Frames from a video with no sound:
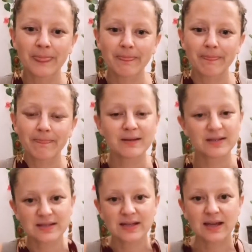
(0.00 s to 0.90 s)
this is
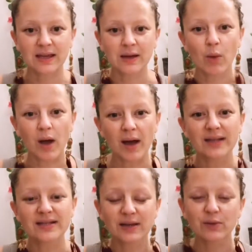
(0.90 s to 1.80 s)
taking a while,
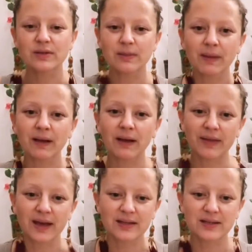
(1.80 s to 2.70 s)
isn't it? Or something like
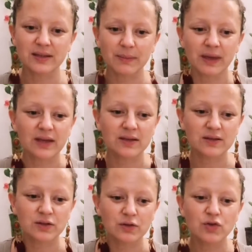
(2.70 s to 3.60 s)
that. Something as
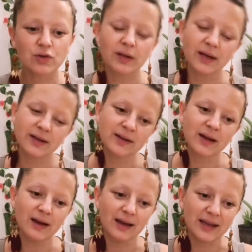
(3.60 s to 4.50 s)
neutral and,
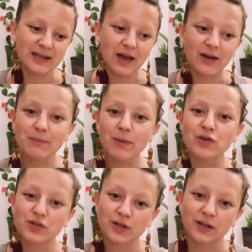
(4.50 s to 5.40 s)
I guess,
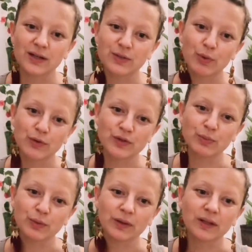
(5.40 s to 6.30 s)
unemotional as
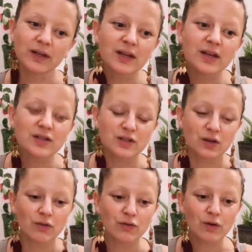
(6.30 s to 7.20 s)
possible. So
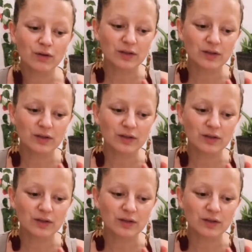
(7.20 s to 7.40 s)
you're not